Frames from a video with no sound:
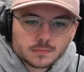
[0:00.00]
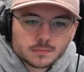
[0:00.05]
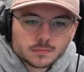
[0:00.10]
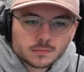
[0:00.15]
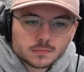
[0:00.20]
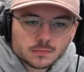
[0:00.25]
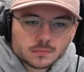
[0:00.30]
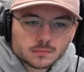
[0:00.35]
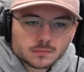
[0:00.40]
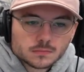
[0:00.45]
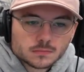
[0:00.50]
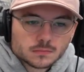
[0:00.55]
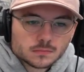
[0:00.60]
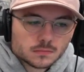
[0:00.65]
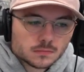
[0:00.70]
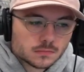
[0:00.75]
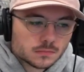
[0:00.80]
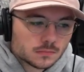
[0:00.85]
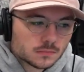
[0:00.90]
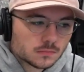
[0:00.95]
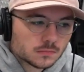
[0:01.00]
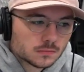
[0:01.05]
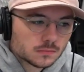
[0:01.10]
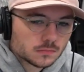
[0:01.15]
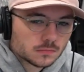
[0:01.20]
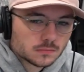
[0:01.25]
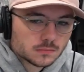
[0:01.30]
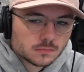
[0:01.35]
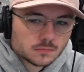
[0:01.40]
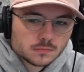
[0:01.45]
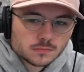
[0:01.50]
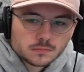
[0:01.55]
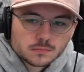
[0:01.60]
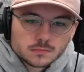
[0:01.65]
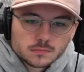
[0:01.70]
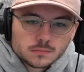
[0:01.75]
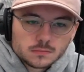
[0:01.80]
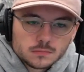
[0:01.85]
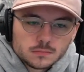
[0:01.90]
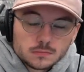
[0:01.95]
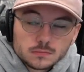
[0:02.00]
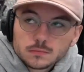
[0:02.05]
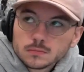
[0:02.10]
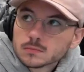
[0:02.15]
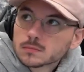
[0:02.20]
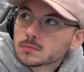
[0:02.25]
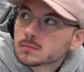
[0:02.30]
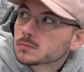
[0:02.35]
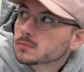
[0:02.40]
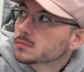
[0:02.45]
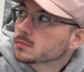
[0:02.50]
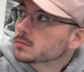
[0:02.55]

No words are spoken by the person on screen.